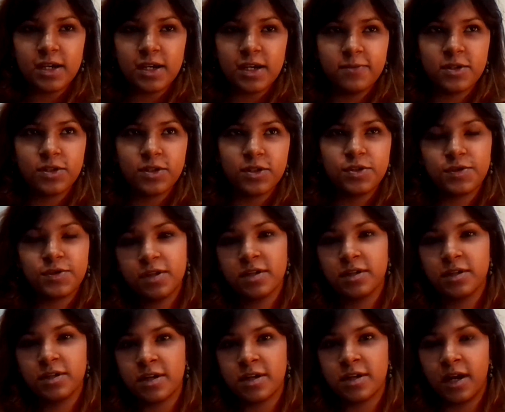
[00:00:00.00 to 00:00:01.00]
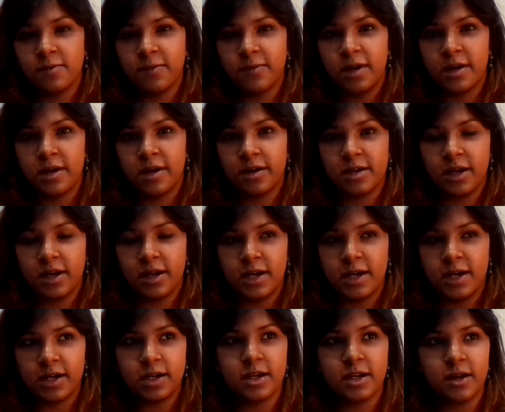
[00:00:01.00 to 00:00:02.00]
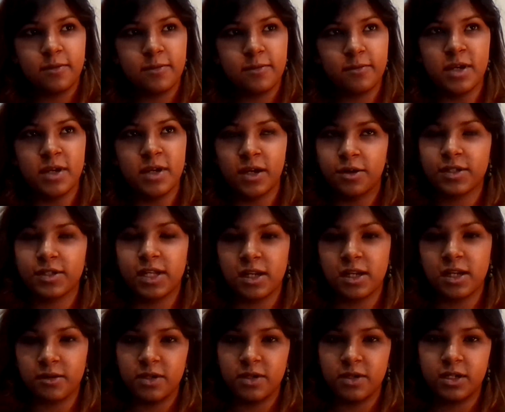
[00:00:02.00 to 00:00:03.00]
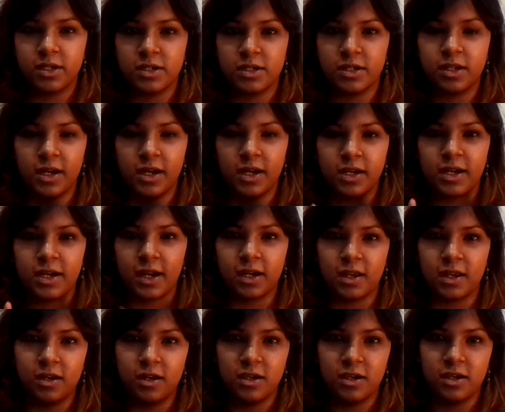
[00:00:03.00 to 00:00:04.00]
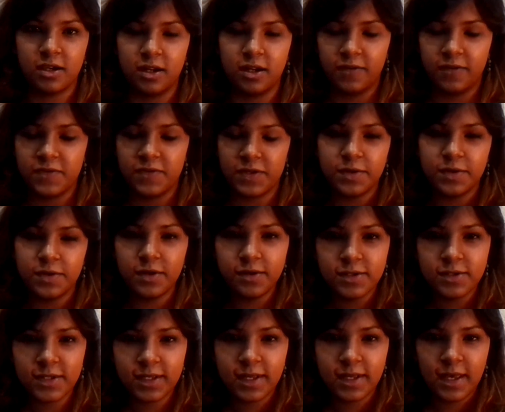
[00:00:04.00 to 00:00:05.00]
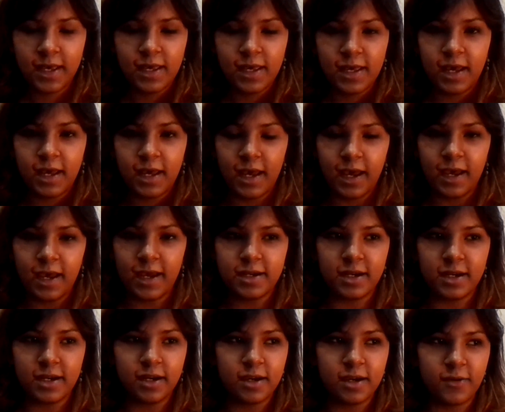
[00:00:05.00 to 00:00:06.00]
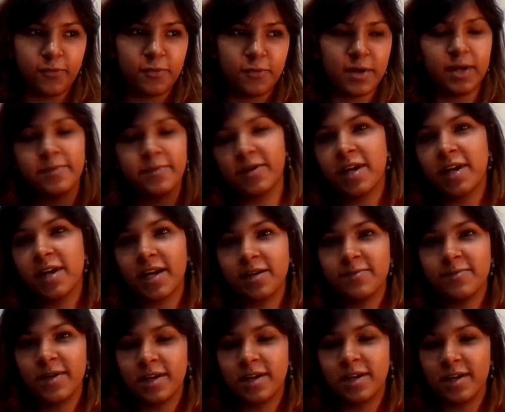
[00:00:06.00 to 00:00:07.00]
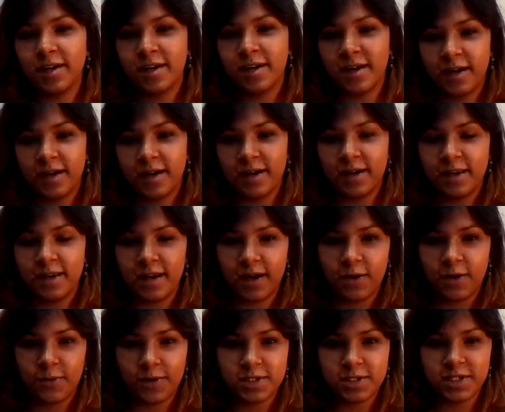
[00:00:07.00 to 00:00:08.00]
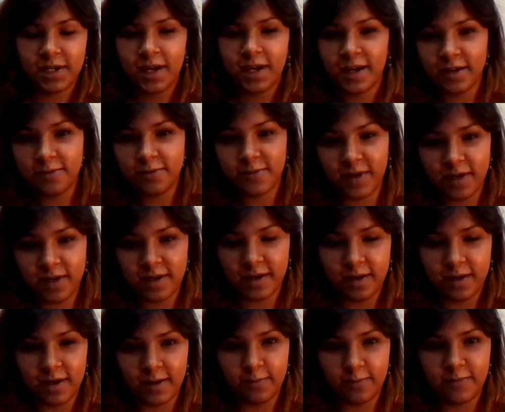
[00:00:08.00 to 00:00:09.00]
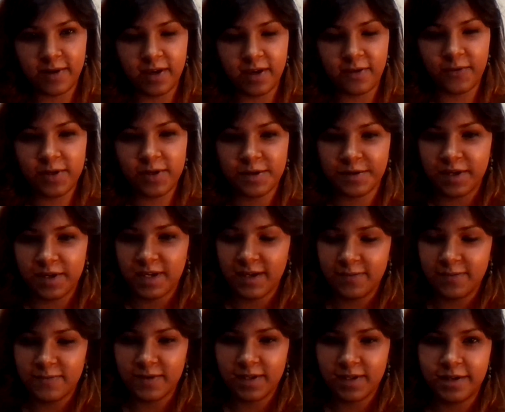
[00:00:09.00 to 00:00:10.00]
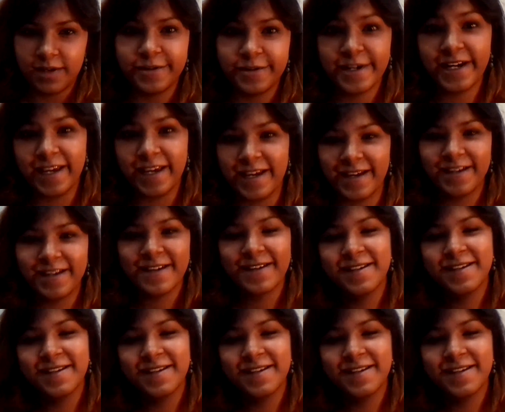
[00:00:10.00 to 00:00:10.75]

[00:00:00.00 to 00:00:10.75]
I'm a junior animator at Mikros animation at Technicolor Creative Studios. And when I'm not animating, I like watching anime and playing video games and reading.